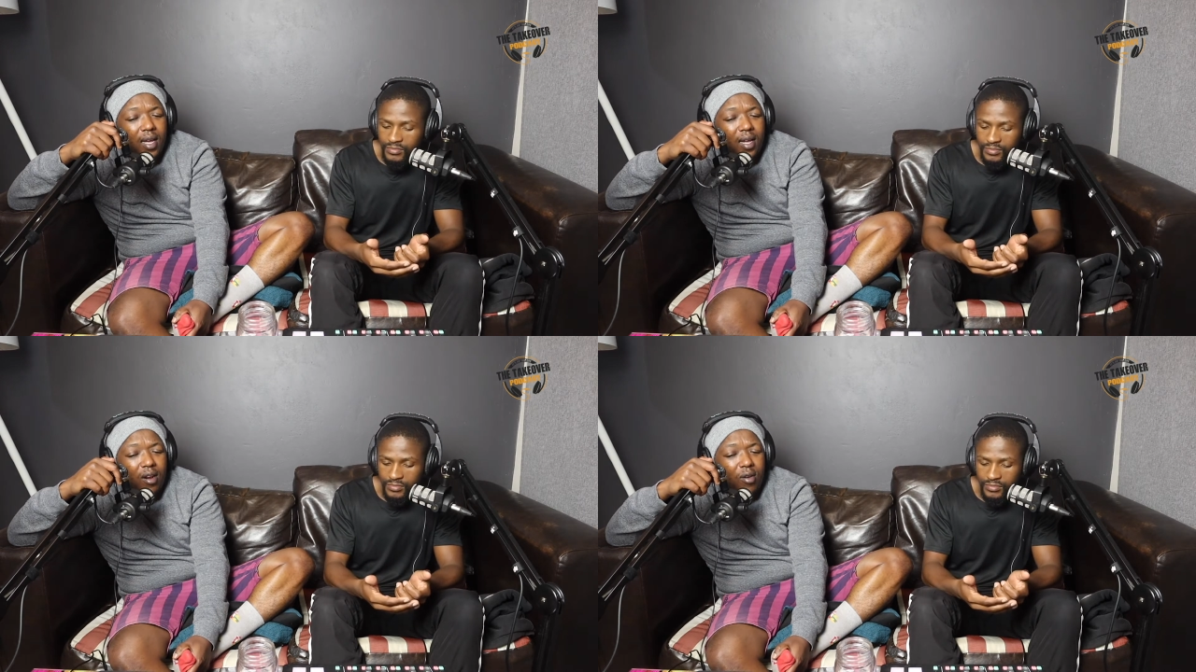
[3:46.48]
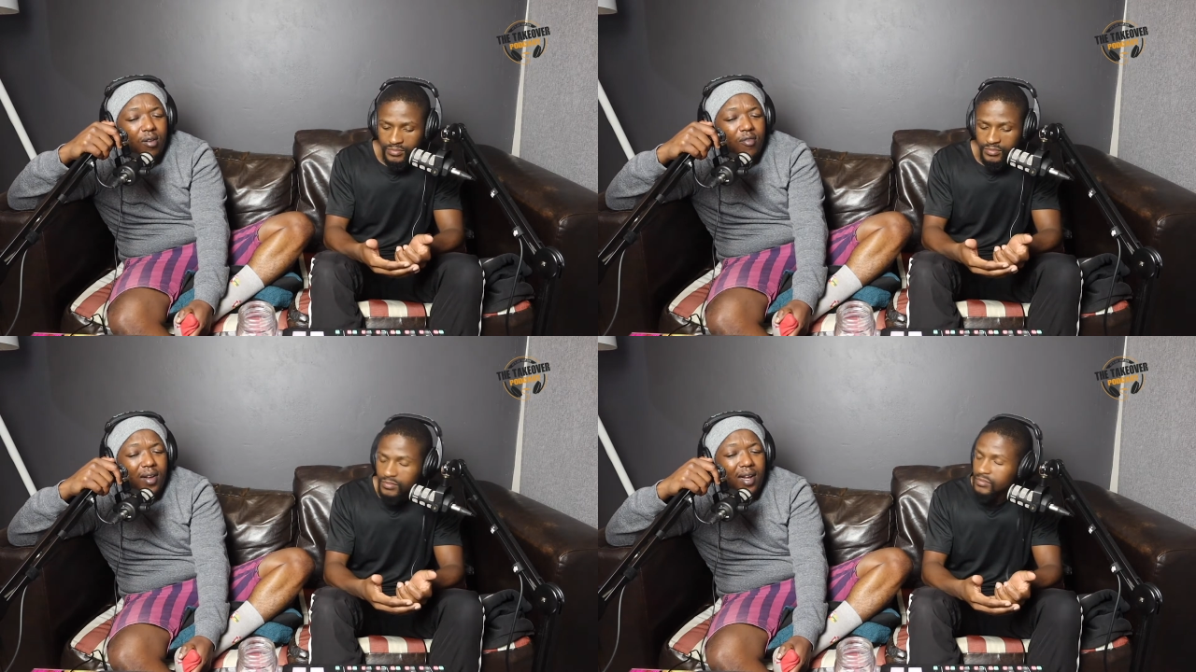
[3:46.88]
Speaker 1: a lot
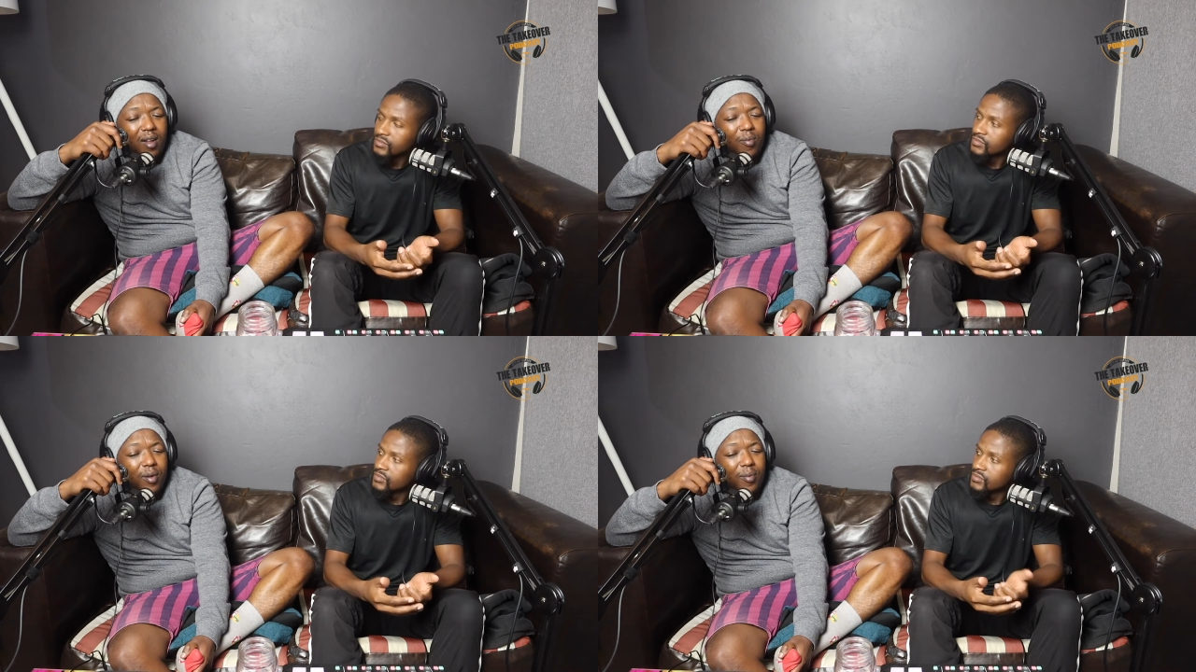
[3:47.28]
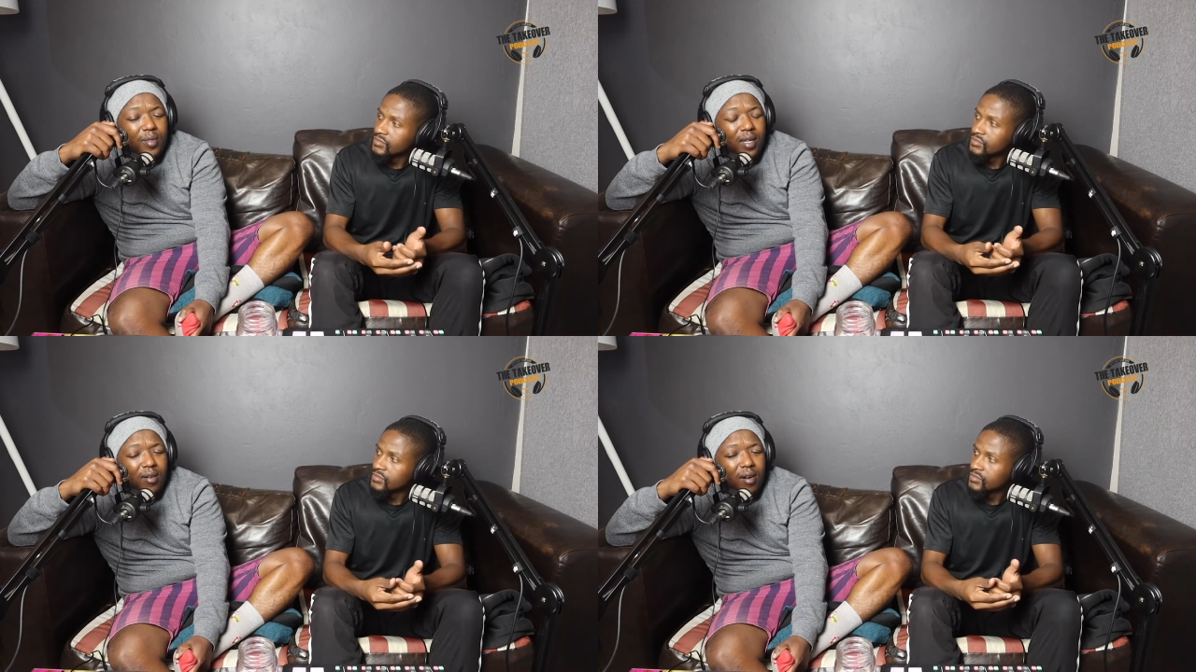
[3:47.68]
of albums
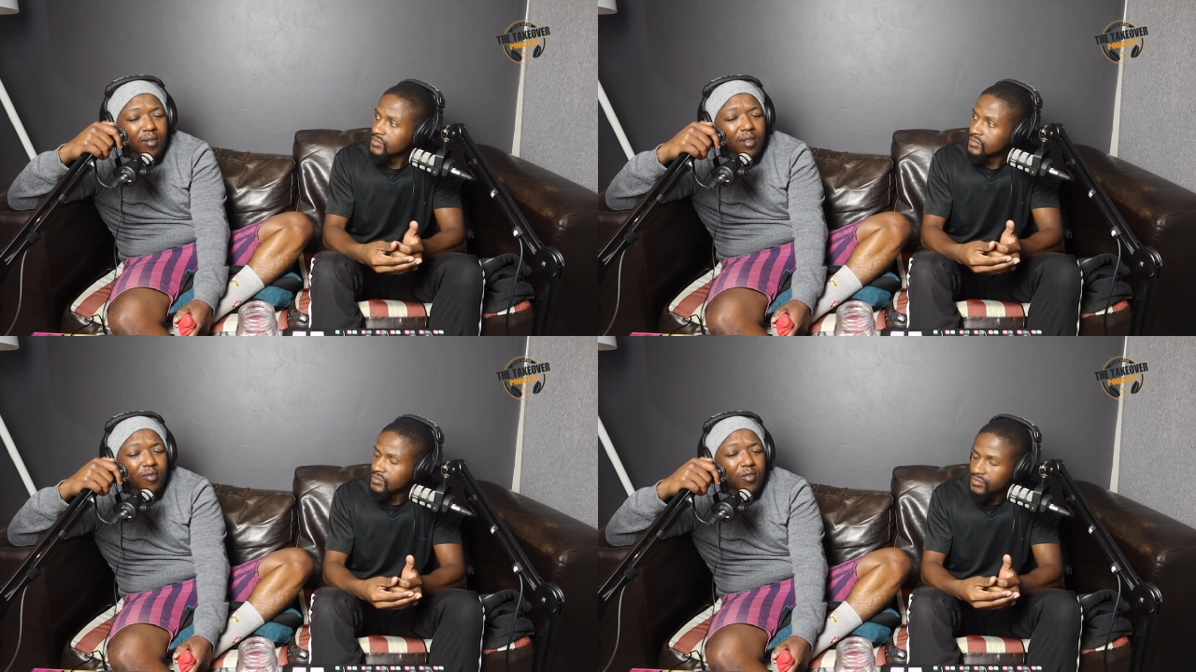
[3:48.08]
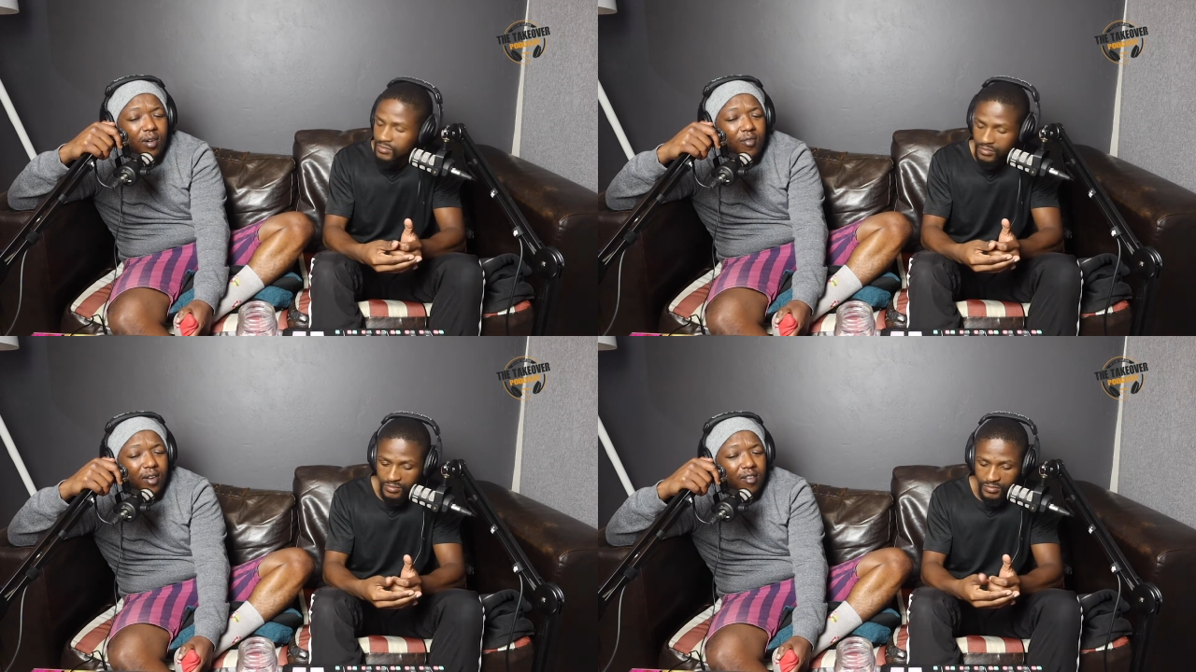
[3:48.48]
around the forty
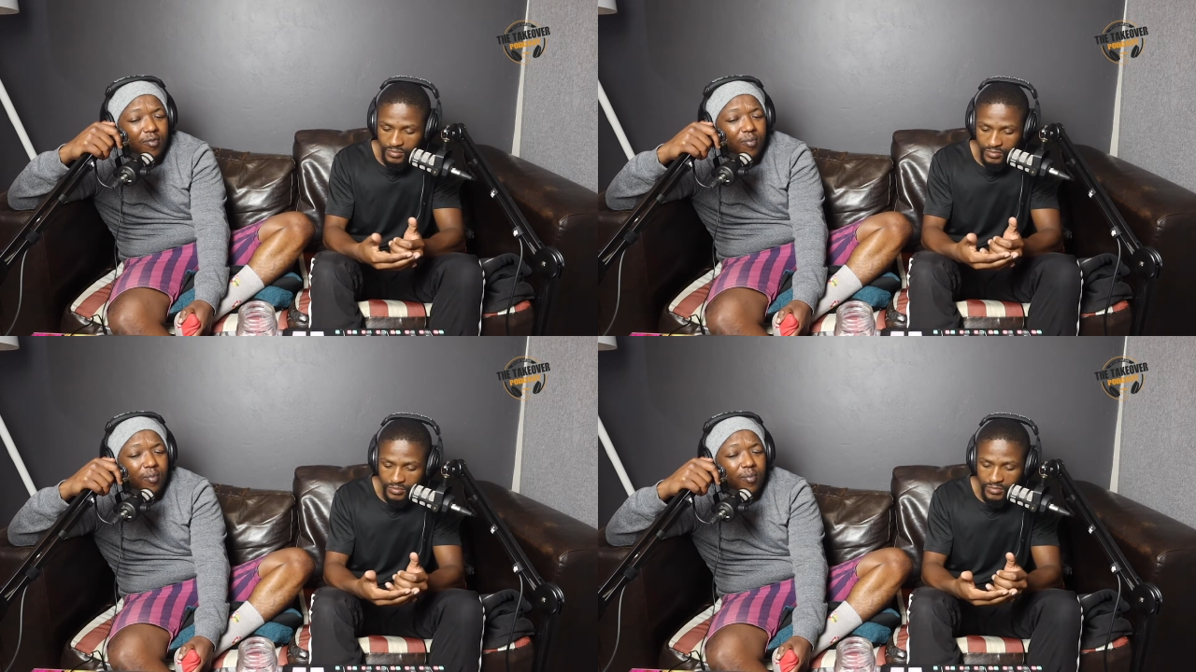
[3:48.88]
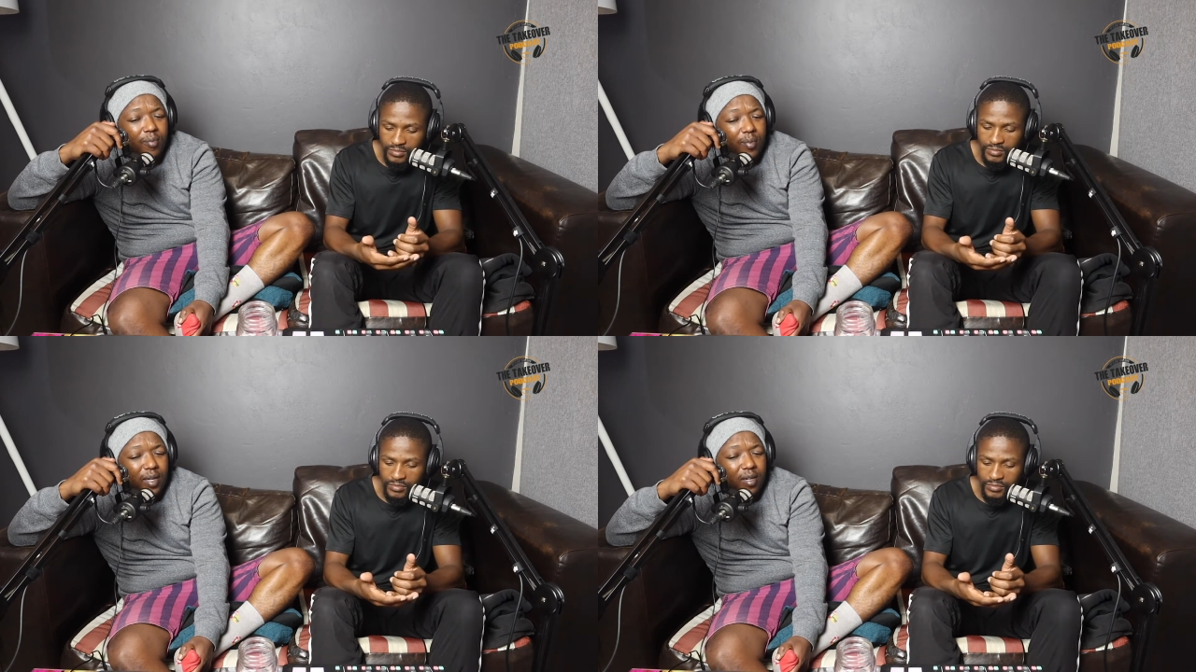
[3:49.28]
five
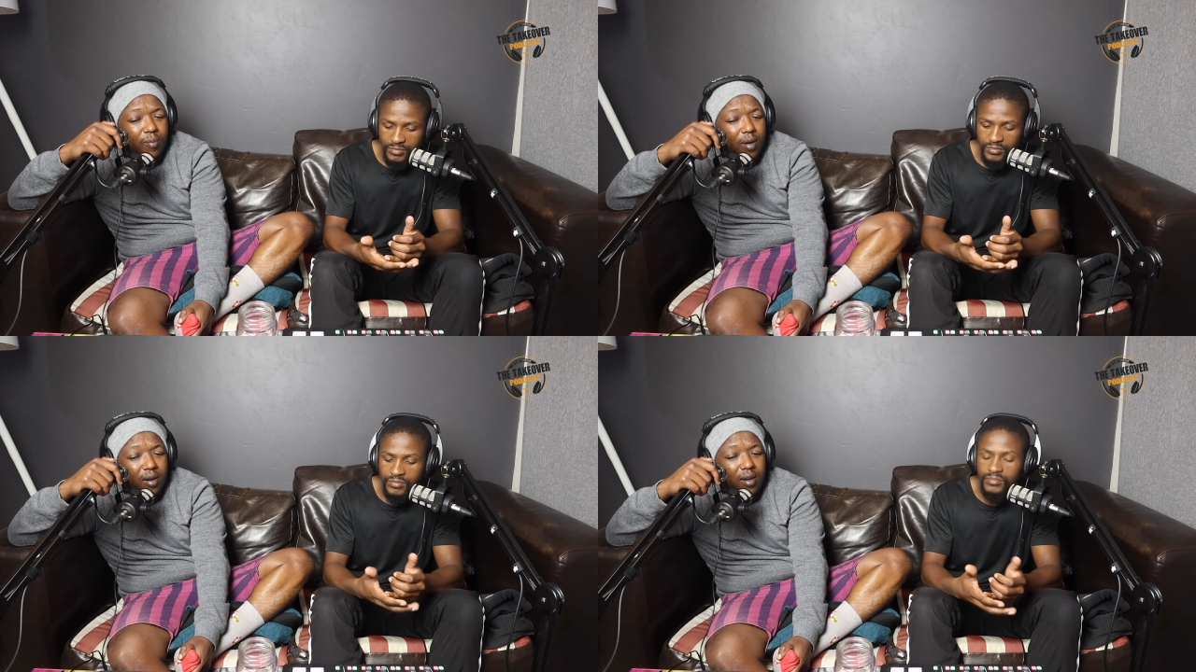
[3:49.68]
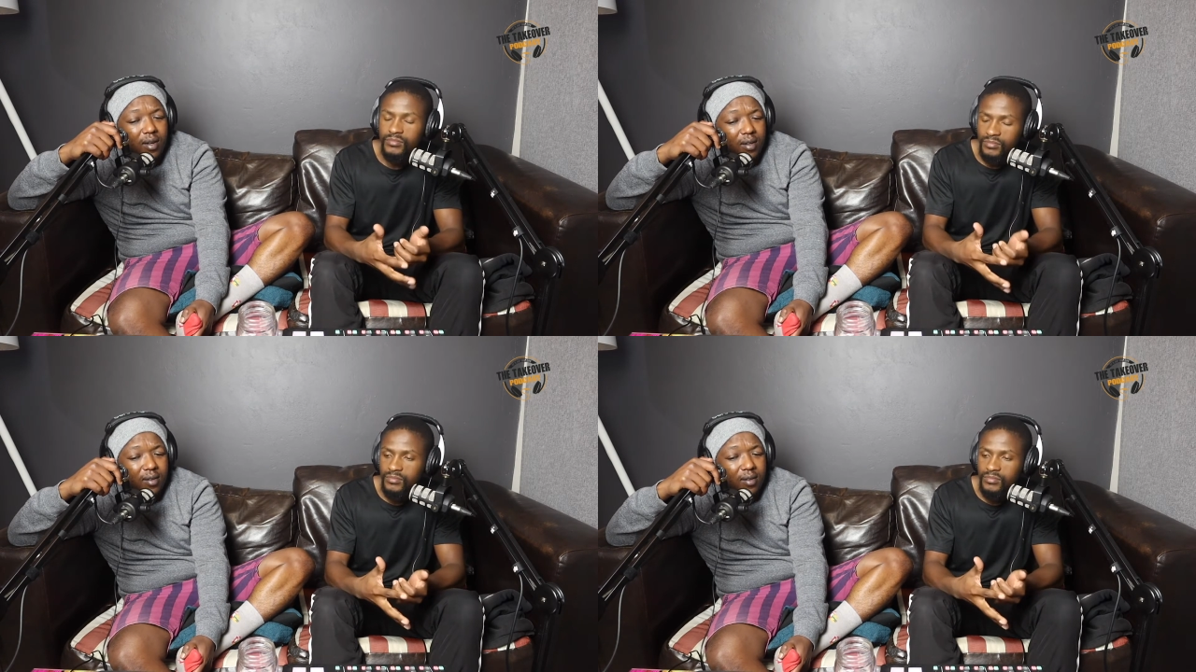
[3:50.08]
minute mark, mm.